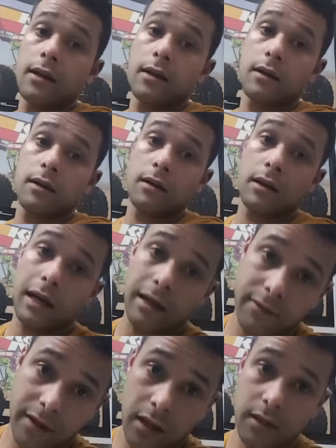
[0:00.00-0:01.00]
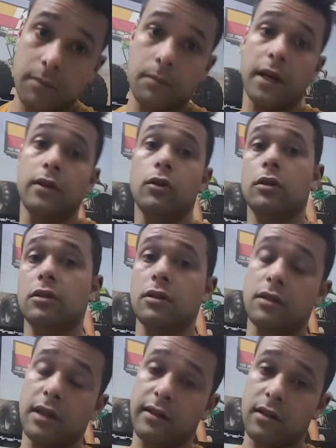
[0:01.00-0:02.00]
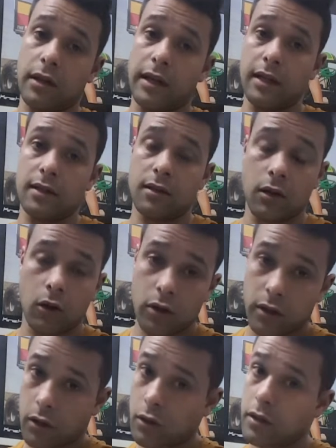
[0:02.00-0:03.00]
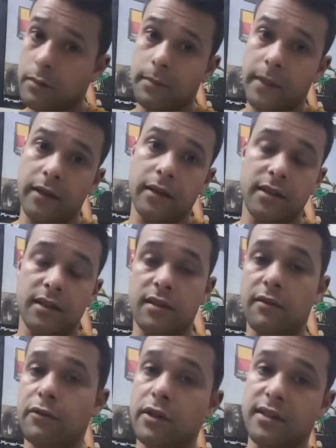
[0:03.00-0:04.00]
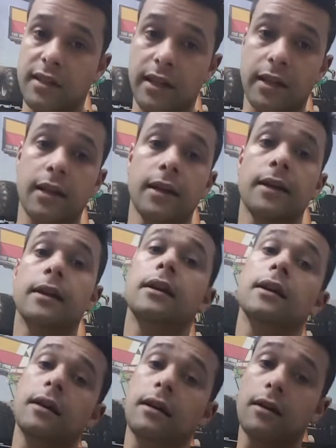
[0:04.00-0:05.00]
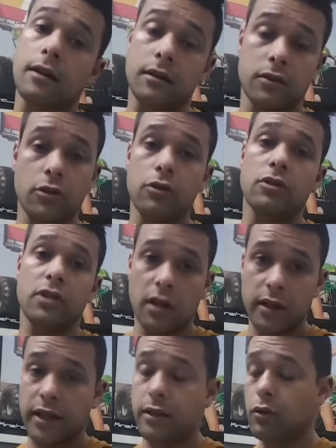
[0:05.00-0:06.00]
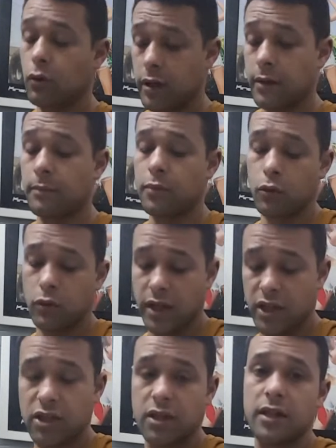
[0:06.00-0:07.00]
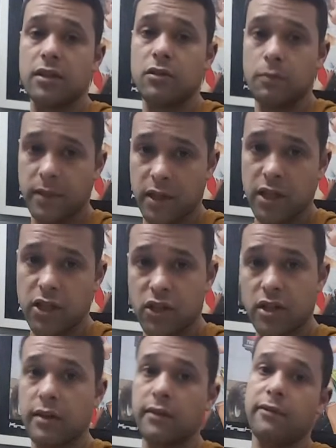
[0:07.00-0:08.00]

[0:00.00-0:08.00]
I've got my doctors as hard ordered me since the first day to start doing pronation and supination and